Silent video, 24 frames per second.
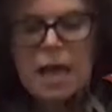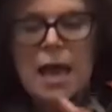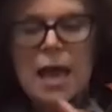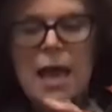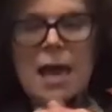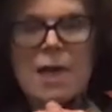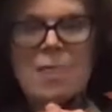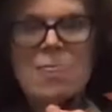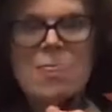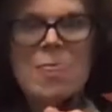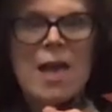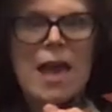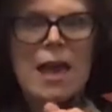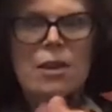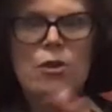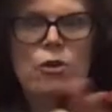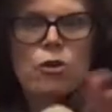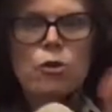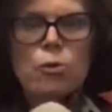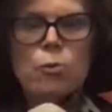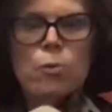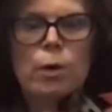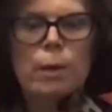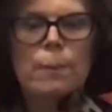And then
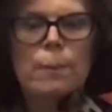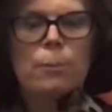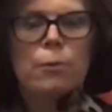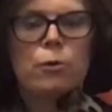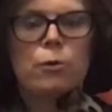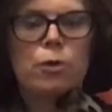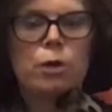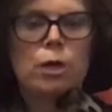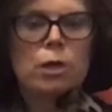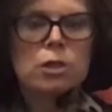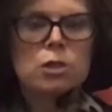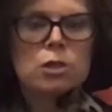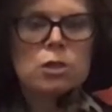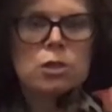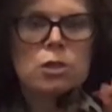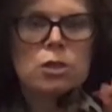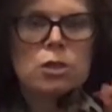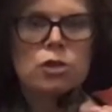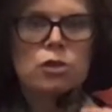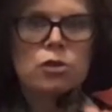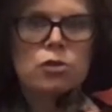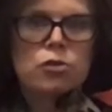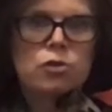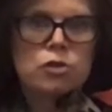you want to put
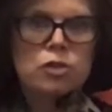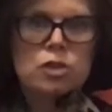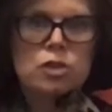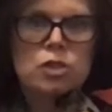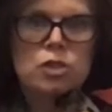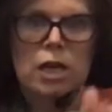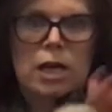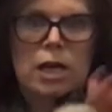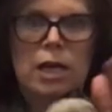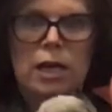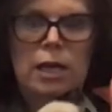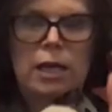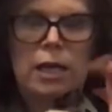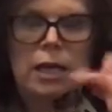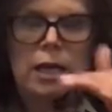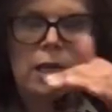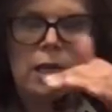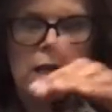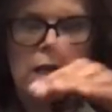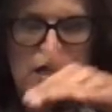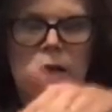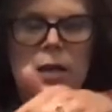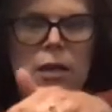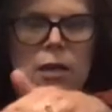your
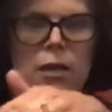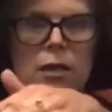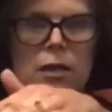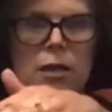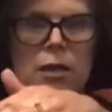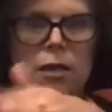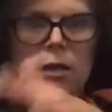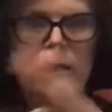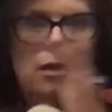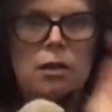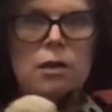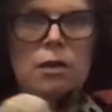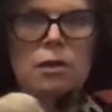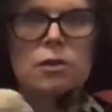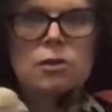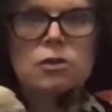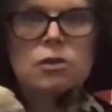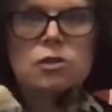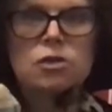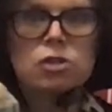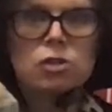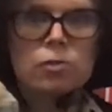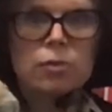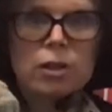stocking
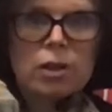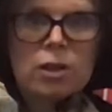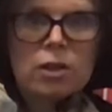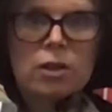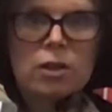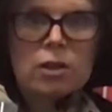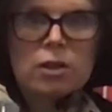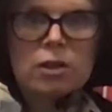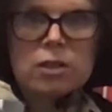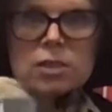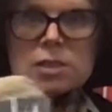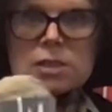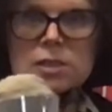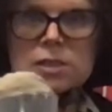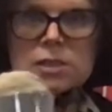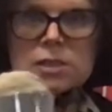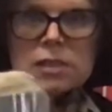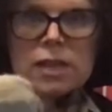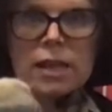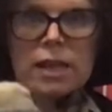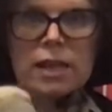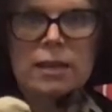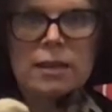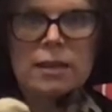so it looks
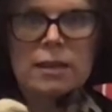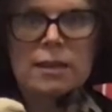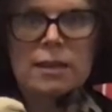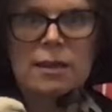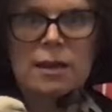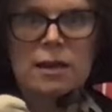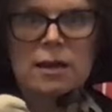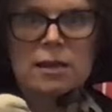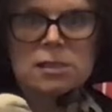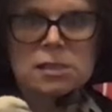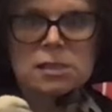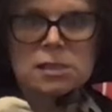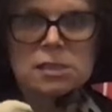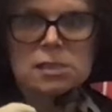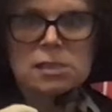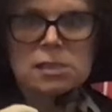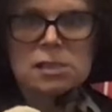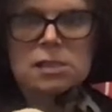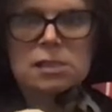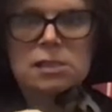like this.